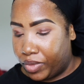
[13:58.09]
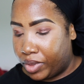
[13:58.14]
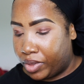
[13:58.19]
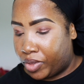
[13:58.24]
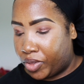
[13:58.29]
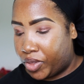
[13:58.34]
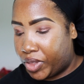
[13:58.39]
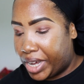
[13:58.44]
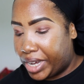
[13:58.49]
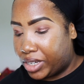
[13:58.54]

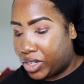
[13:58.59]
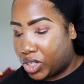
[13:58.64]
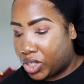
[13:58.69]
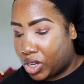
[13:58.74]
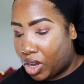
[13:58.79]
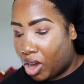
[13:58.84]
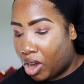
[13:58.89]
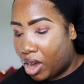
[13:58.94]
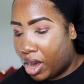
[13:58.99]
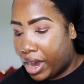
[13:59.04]
They
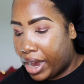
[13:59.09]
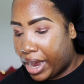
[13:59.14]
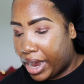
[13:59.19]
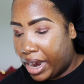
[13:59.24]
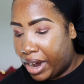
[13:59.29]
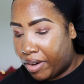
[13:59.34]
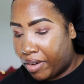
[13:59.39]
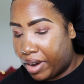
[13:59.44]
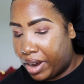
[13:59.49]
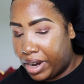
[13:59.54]
saw
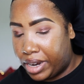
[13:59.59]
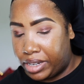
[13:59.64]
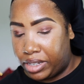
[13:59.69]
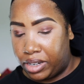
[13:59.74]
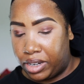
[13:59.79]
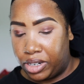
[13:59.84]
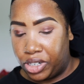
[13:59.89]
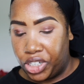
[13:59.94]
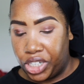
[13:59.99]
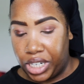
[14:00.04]
error in
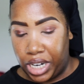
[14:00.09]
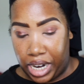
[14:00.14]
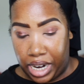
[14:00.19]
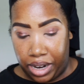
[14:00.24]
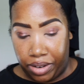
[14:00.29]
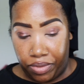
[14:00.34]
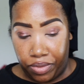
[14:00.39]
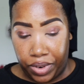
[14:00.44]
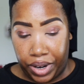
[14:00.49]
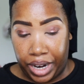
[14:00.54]
their
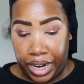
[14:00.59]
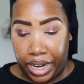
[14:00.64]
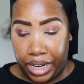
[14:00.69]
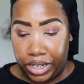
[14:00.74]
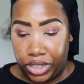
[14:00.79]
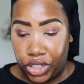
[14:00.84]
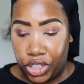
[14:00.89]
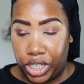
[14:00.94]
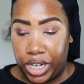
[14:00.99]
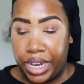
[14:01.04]
shade
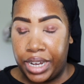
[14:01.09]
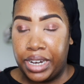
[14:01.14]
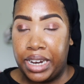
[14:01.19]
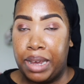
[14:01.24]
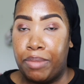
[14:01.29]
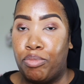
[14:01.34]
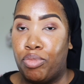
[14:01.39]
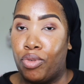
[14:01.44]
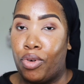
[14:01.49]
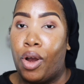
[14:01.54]
range and
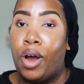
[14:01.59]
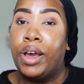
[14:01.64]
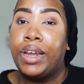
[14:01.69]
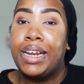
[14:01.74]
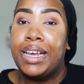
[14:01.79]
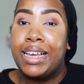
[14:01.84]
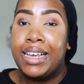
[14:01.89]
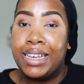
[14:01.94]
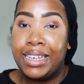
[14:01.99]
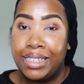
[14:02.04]
they brought
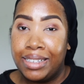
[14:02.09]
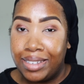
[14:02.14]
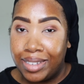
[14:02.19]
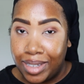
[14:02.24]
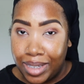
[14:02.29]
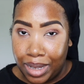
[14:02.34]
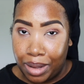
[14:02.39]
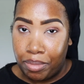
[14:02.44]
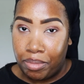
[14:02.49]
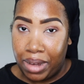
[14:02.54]
in
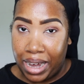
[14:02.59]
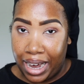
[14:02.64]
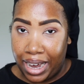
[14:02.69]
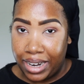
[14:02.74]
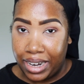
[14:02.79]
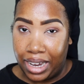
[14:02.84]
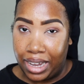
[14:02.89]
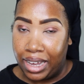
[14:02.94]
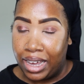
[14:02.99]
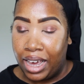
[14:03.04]

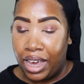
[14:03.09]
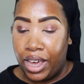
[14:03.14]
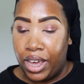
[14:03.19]
somebody.